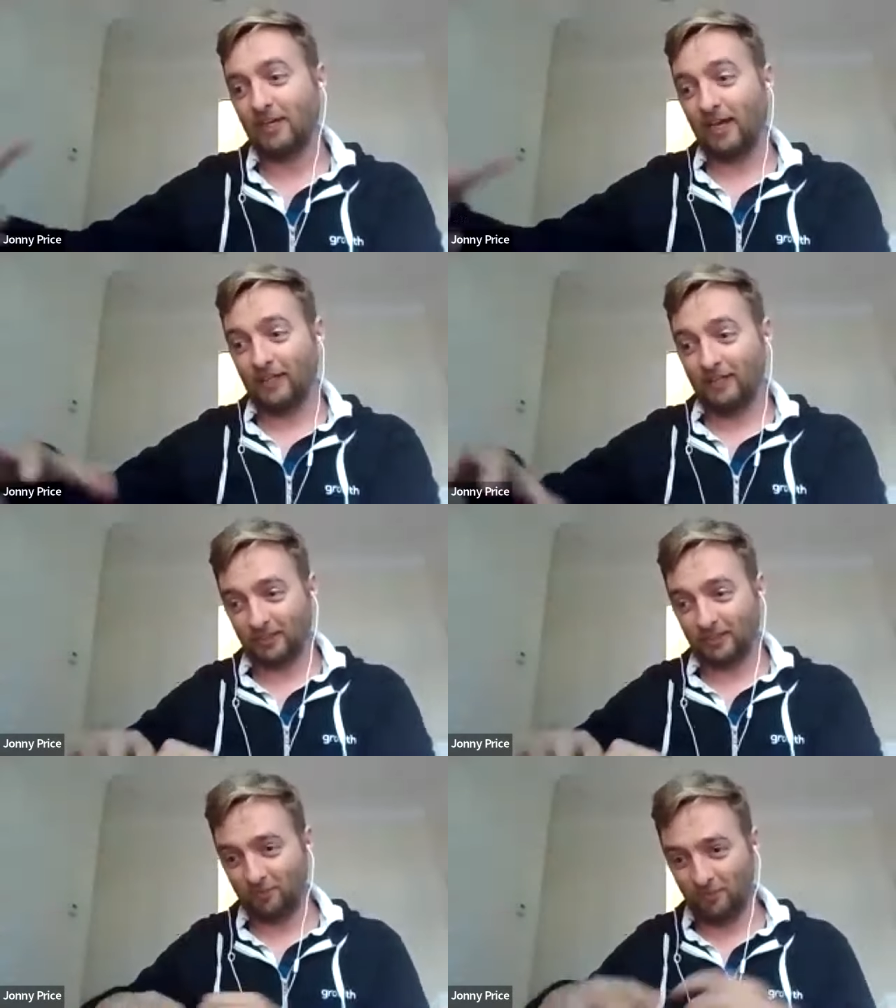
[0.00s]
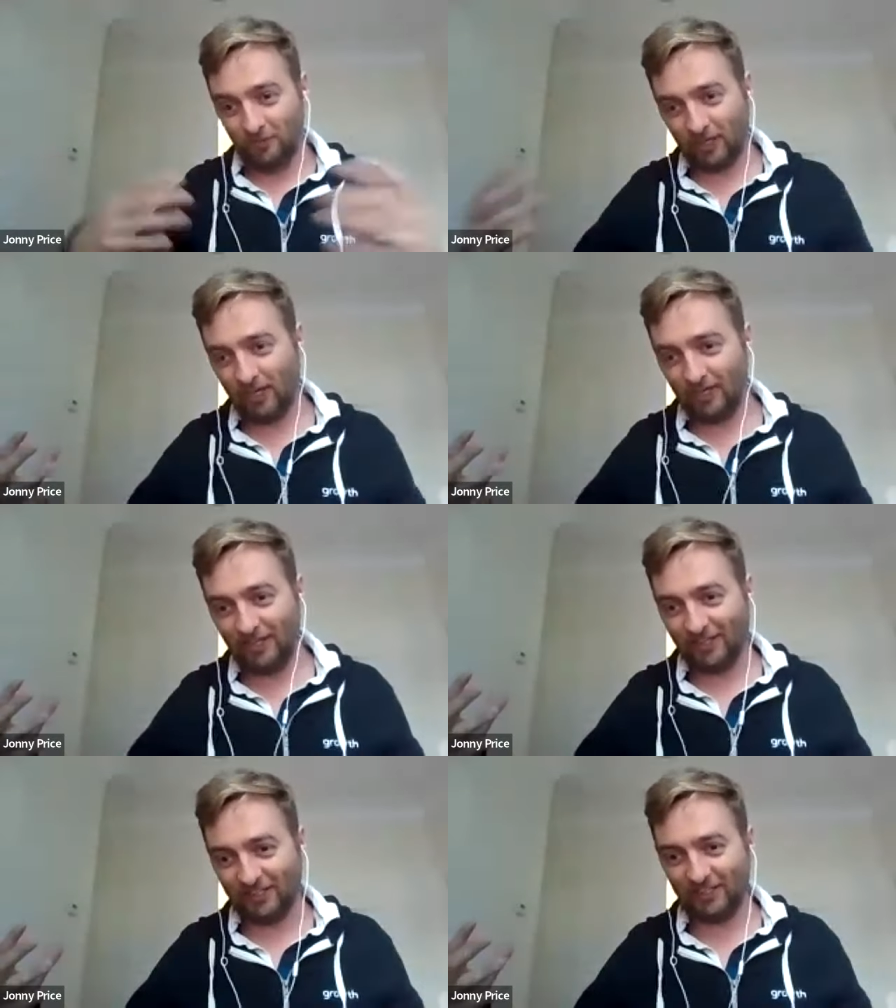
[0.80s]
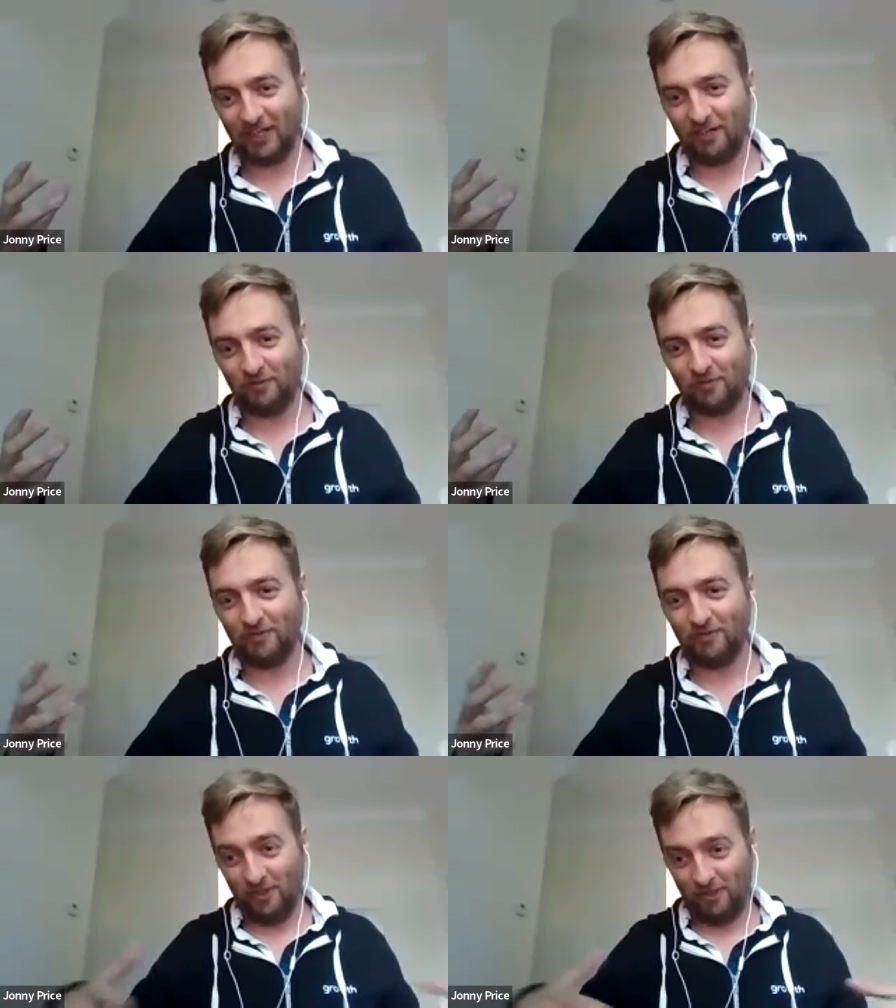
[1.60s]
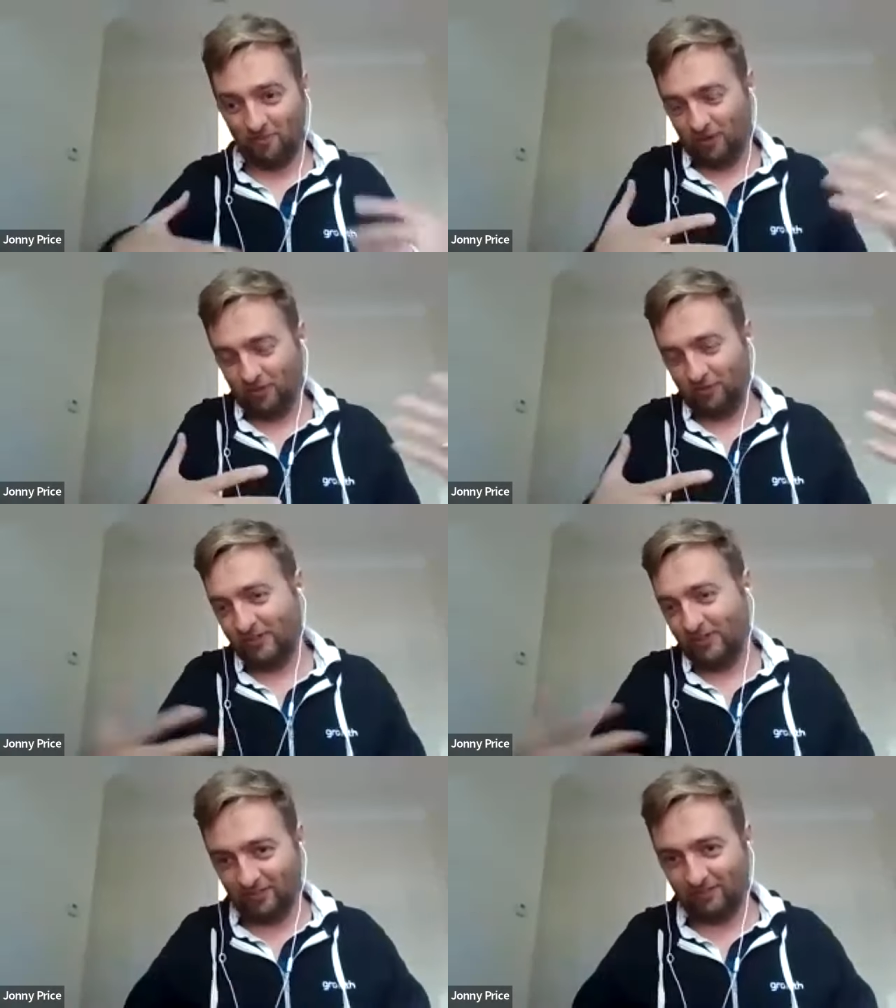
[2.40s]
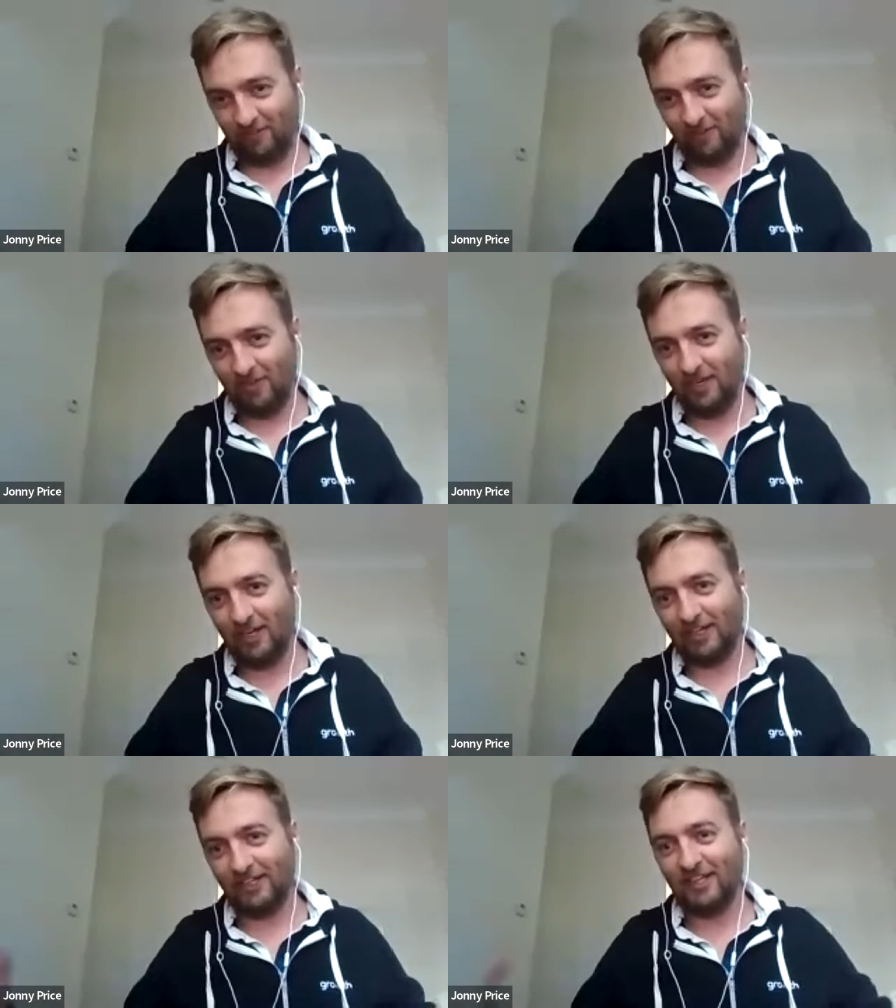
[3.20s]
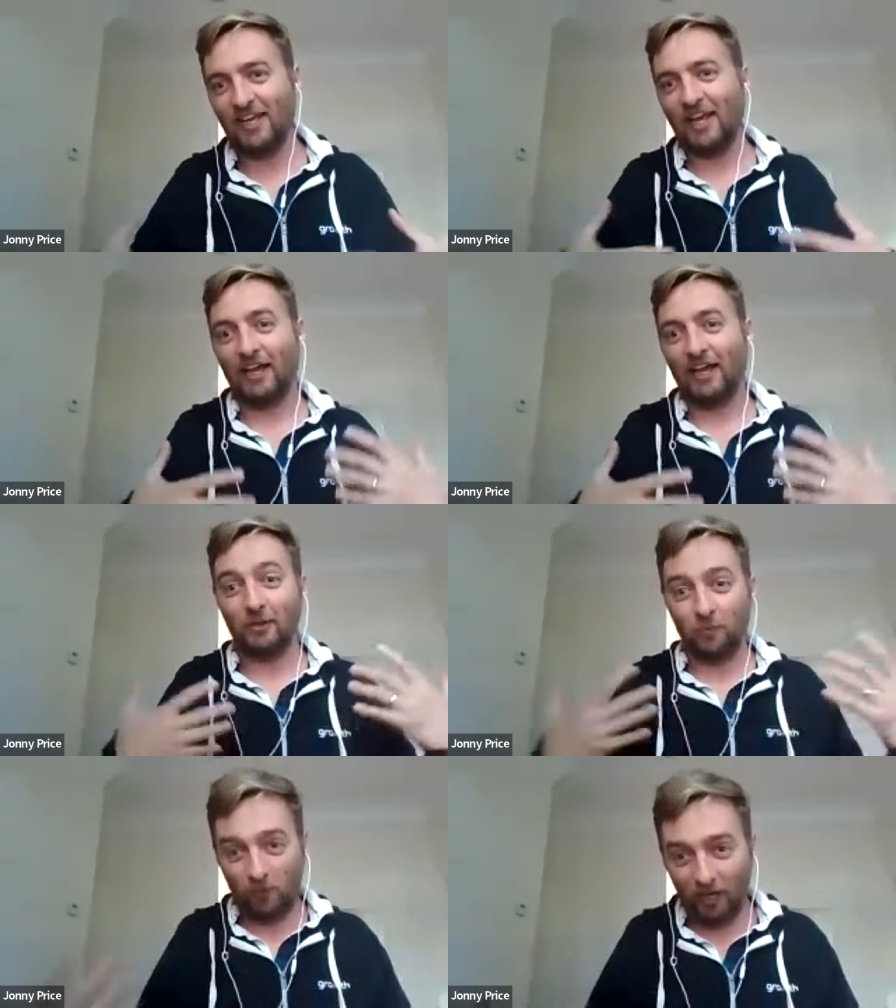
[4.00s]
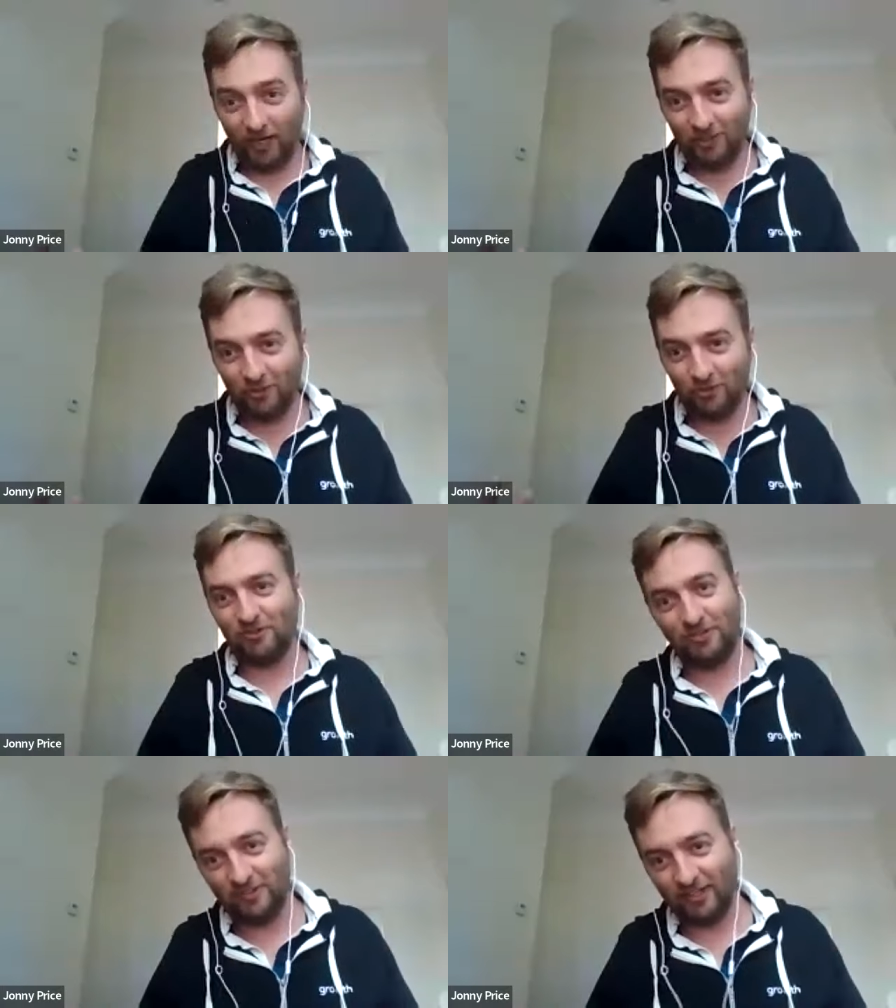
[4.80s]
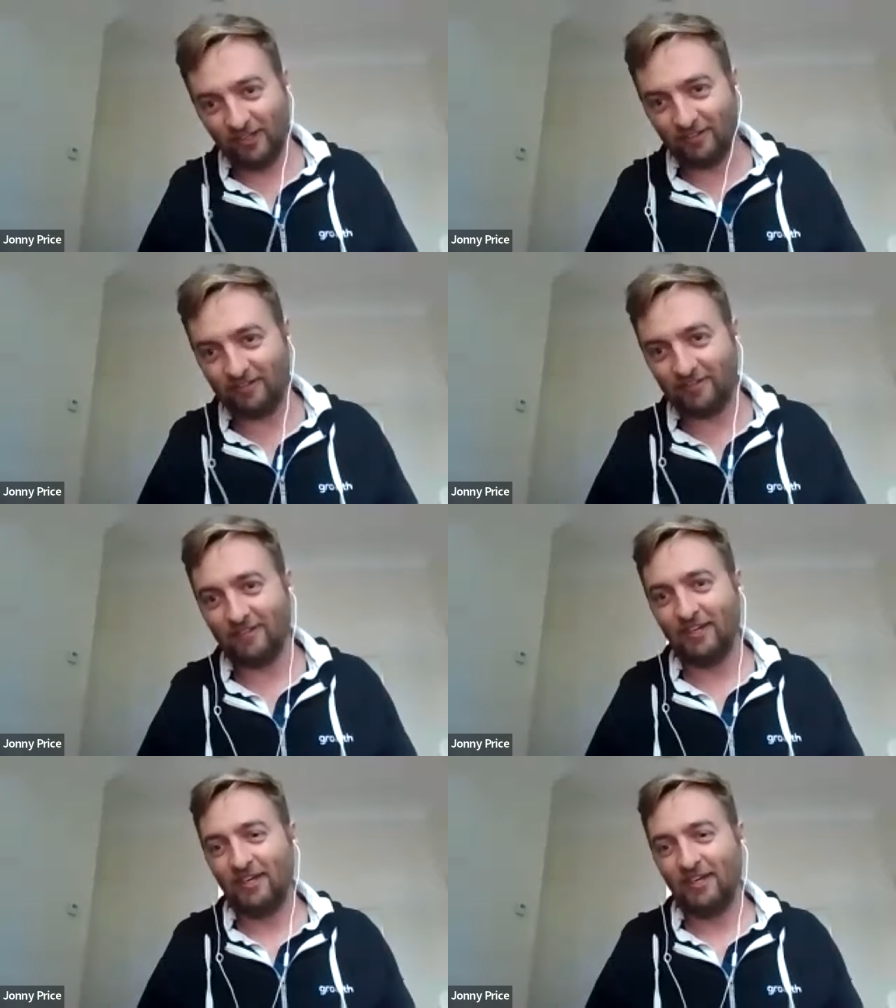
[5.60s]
and then communicating kind of firstly that this is a thing, and then why you should do this.